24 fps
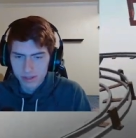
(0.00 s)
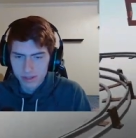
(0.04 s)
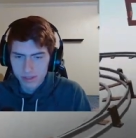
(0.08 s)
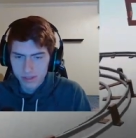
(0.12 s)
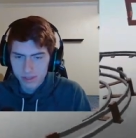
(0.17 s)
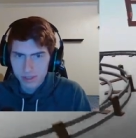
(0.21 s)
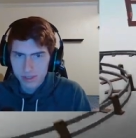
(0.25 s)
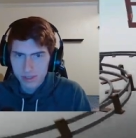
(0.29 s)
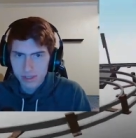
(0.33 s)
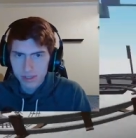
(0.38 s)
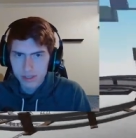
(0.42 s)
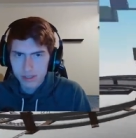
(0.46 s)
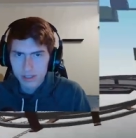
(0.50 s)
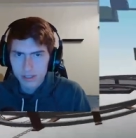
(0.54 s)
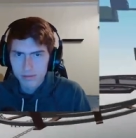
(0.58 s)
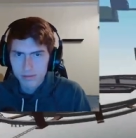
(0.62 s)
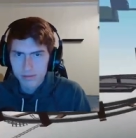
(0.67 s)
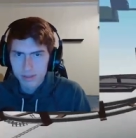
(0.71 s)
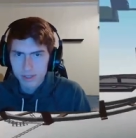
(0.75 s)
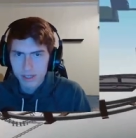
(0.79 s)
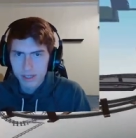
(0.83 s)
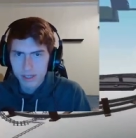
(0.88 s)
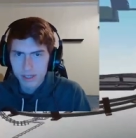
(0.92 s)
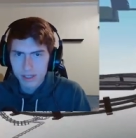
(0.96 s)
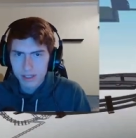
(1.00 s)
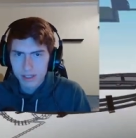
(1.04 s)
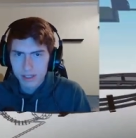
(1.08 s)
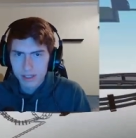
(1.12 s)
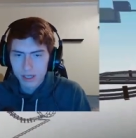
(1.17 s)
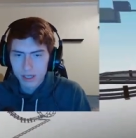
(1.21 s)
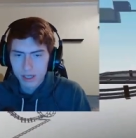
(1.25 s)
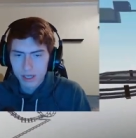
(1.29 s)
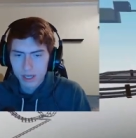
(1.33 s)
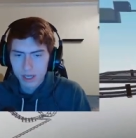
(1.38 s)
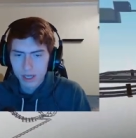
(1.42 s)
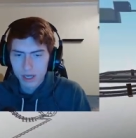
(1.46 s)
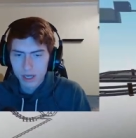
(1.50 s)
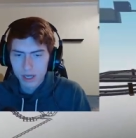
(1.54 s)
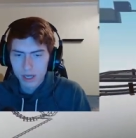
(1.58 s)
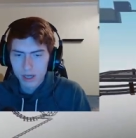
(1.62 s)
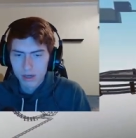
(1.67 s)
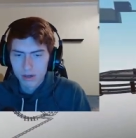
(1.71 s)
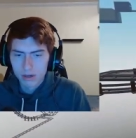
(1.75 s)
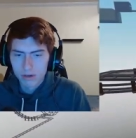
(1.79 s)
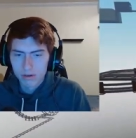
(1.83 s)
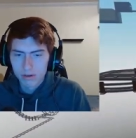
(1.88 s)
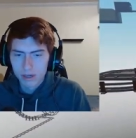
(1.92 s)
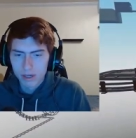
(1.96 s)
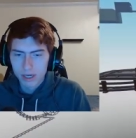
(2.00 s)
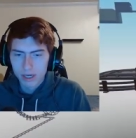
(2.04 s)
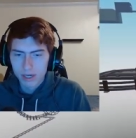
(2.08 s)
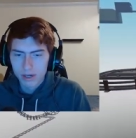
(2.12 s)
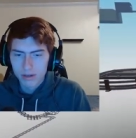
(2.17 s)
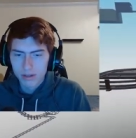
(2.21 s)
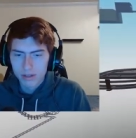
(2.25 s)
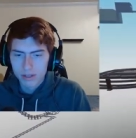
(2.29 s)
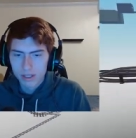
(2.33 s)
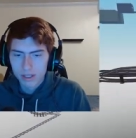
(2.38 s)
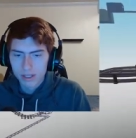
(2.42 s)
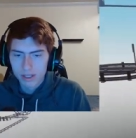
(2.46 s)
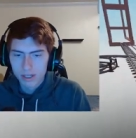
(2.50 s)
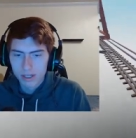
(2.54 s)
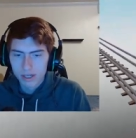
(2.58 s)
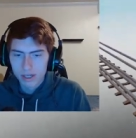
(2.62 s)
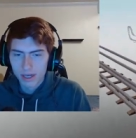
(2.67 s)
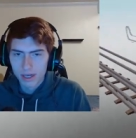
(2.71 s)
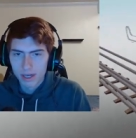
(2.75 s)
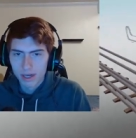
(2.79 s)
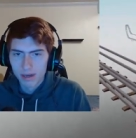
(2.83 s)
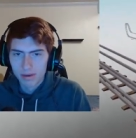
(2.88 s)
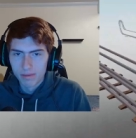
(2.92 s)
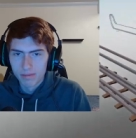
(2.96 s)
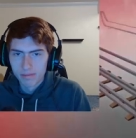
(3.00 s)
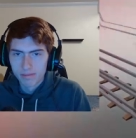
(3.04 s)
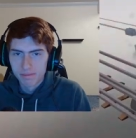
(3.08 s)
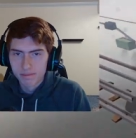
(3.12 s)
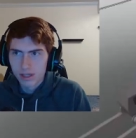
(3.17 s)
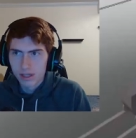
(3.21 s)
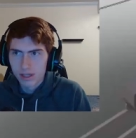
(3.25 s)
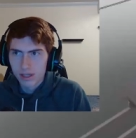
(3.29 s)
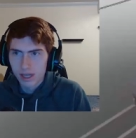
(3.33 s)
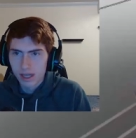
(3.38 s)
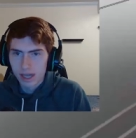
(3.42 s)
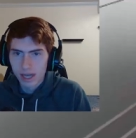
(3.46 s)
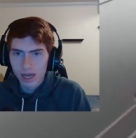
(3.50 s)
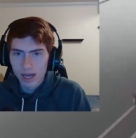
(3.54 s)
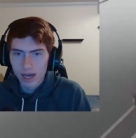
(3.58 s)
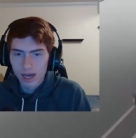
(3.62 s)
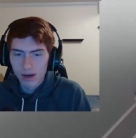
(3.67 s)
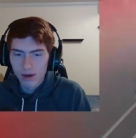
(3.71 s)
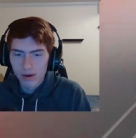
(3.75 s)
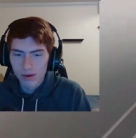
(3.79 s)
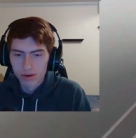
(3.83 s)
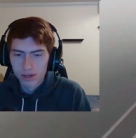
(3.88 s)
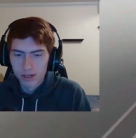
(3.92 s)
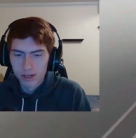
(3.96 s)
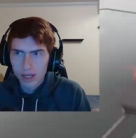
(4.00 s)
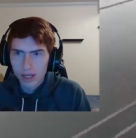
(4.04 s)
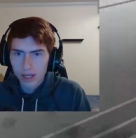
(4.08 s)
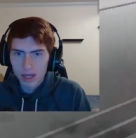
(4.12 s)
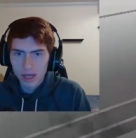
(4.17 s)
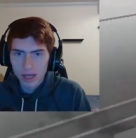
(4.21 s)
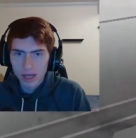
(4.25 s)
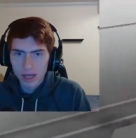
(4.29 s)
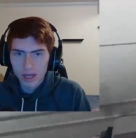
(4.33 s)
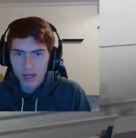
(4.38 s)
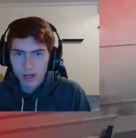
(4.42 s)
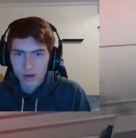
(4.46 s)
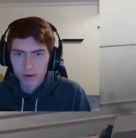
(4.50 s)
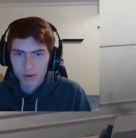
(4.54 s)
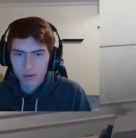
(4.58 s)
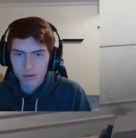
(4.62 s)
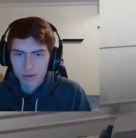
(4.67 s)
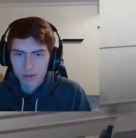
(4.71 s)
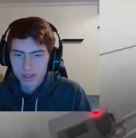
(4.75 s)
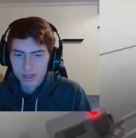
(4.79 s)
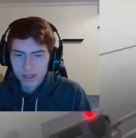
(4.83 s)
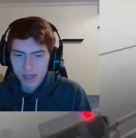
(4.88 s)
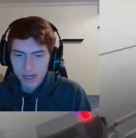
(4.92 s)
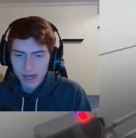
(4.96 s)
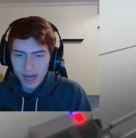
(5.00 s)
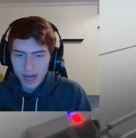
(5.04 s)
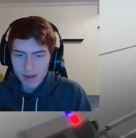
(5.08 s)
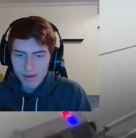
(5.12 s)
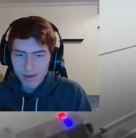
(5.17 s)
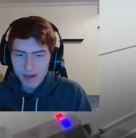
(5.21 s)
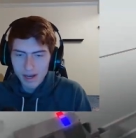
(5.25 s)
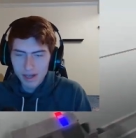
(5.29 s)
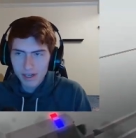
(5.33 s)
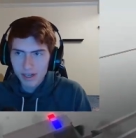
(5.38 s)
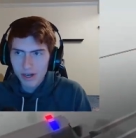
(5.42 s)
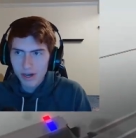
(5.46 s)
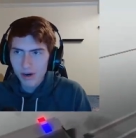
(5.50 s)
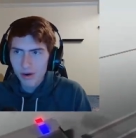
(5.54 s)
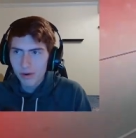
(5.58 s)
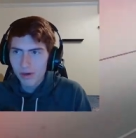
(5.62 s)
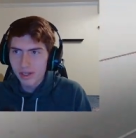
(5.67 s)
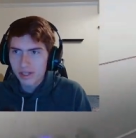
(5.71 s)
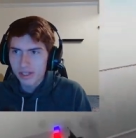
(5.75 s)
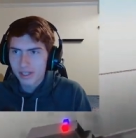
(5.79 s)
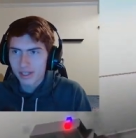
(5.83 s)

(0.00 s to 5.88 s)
it seems like. Oh, wow. Um, ow. Ow. I'm not going.